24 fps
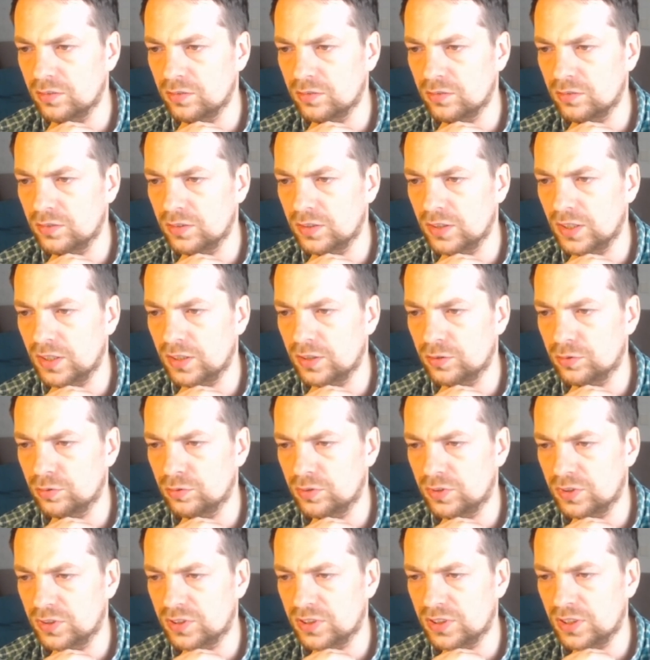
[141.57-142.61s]
knight to
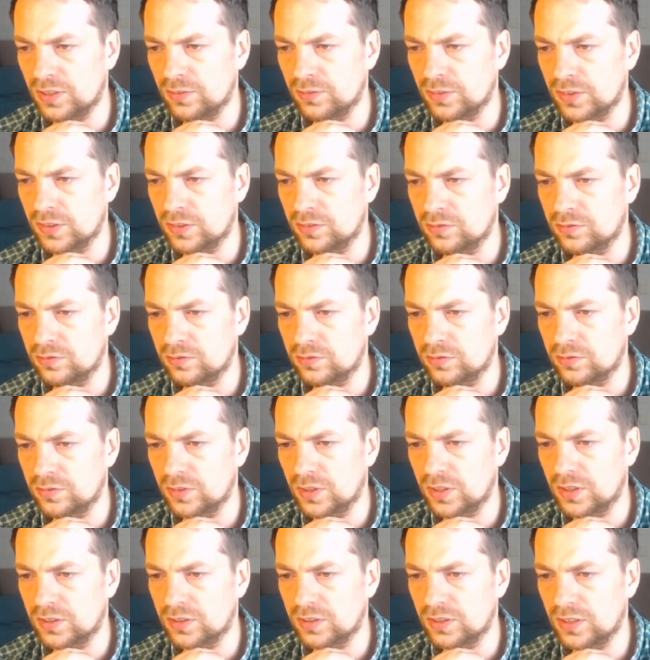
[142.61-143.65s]
d7,
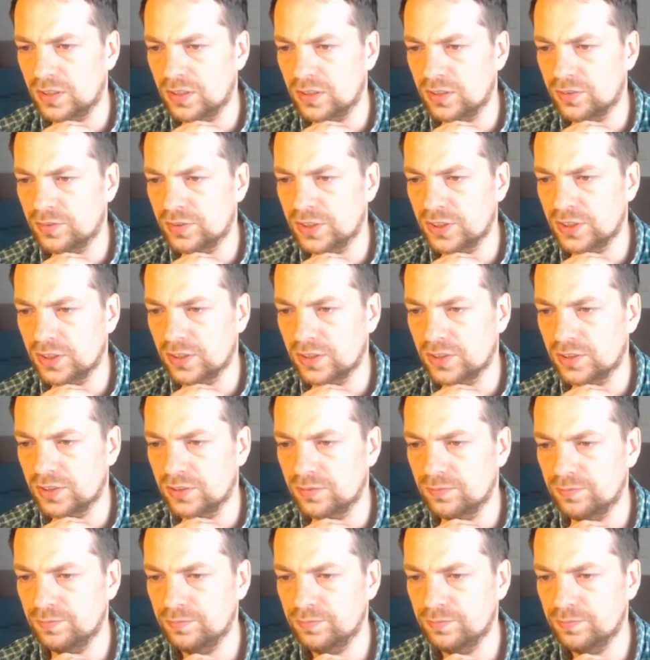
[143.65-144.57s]
and knight f6.